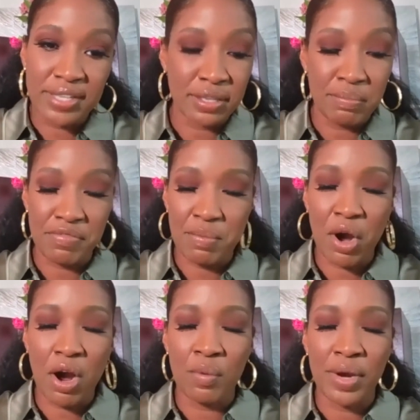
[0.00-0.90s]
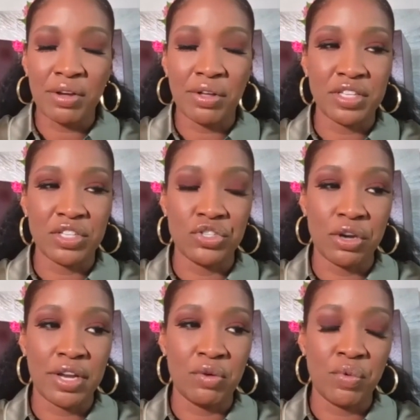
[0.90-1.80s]
Some of them are already on this
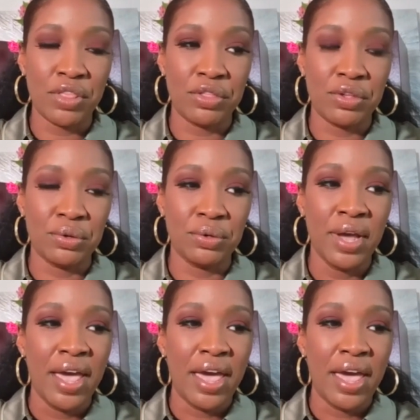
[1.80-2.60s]
journey with you.